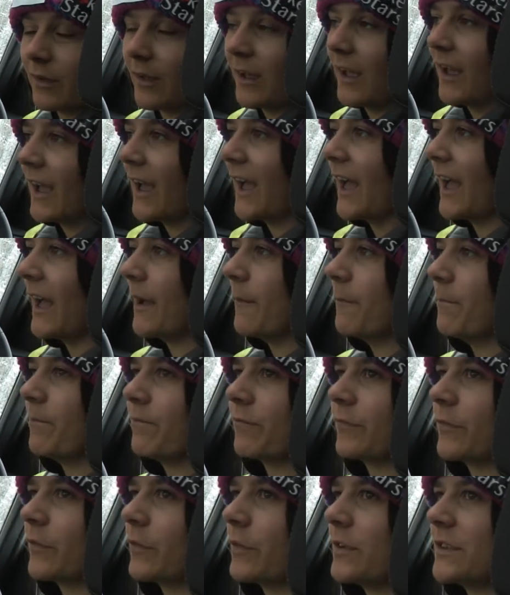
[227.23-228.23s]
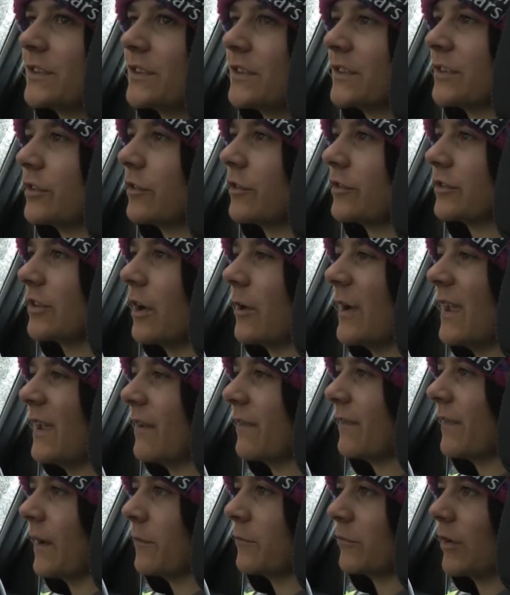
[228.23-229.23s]
For instance, also
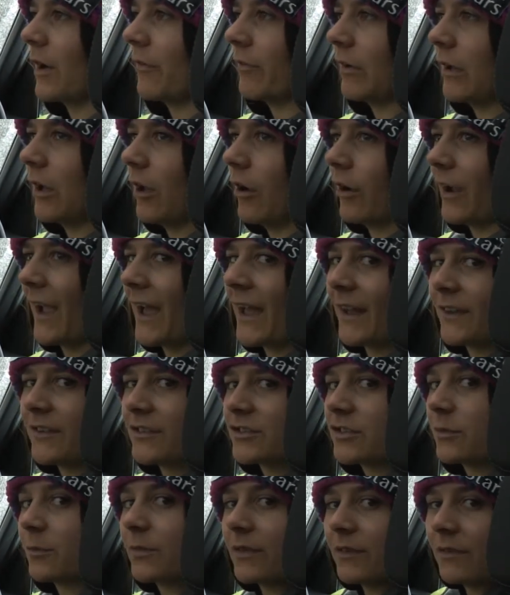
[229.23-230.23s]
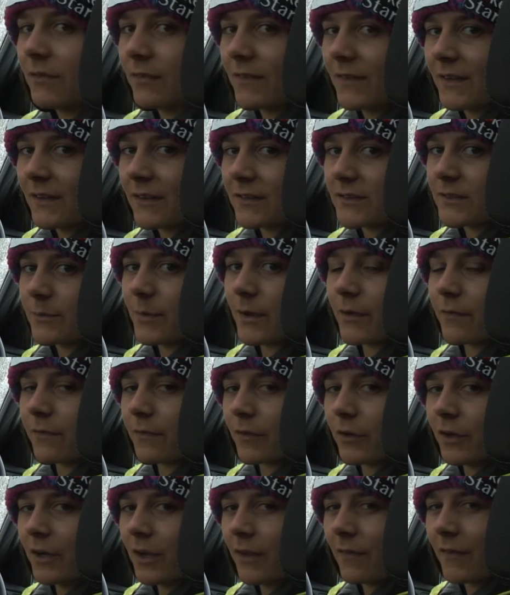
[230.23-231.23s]
if I'm driving along and something feels a bit
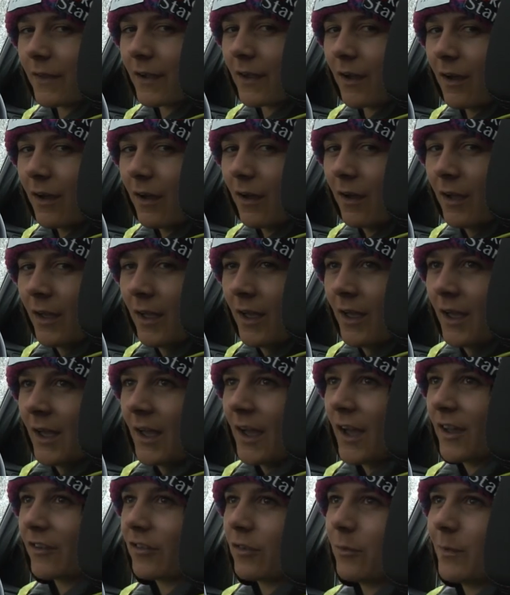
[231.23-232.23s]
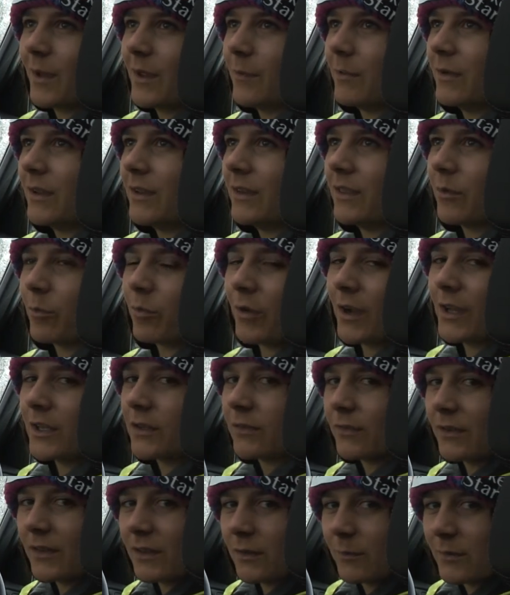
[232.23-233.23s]
funny on the car, I don't know, maybe the
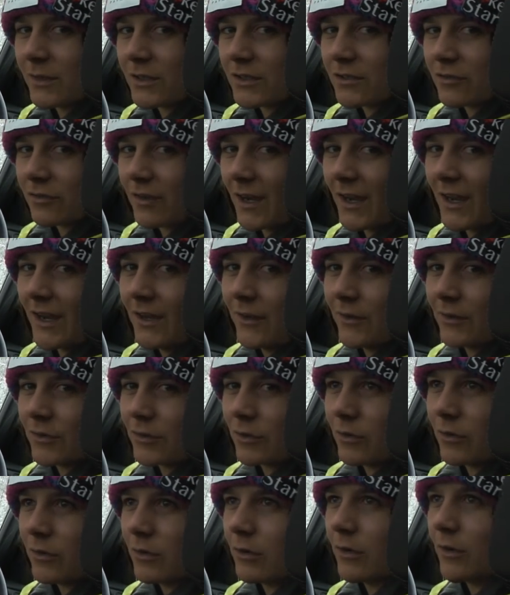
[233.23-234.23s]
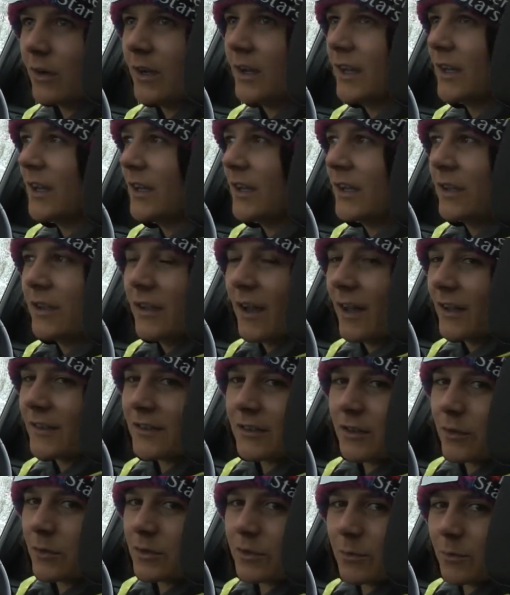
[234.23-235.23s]
brakes feel a bit strange, or I
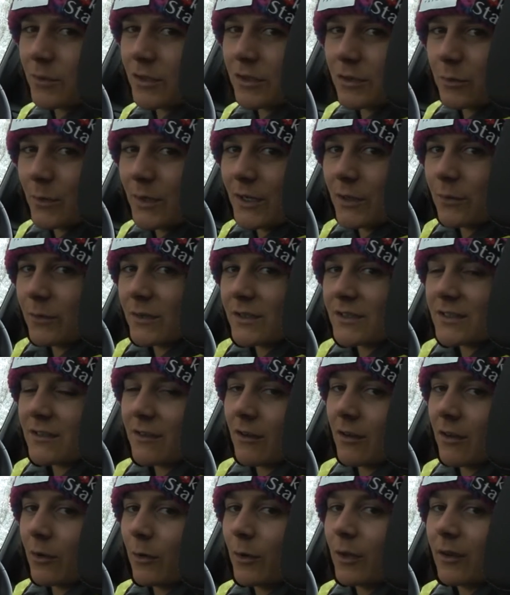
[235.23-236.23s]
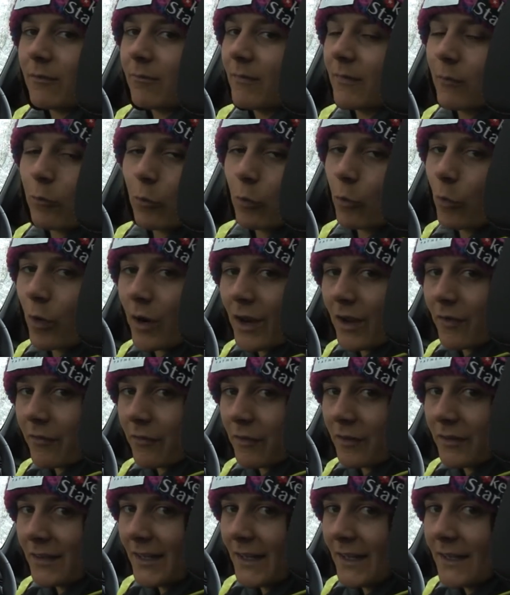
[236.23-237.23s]
don't know, something's weird with the steering wheel,
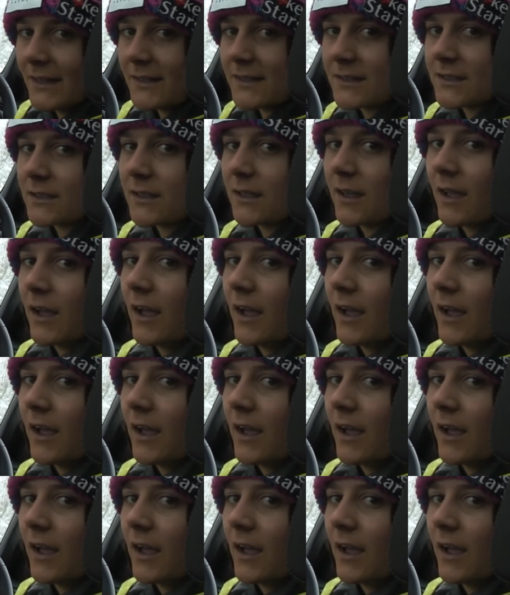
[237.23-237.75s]
whatever it is,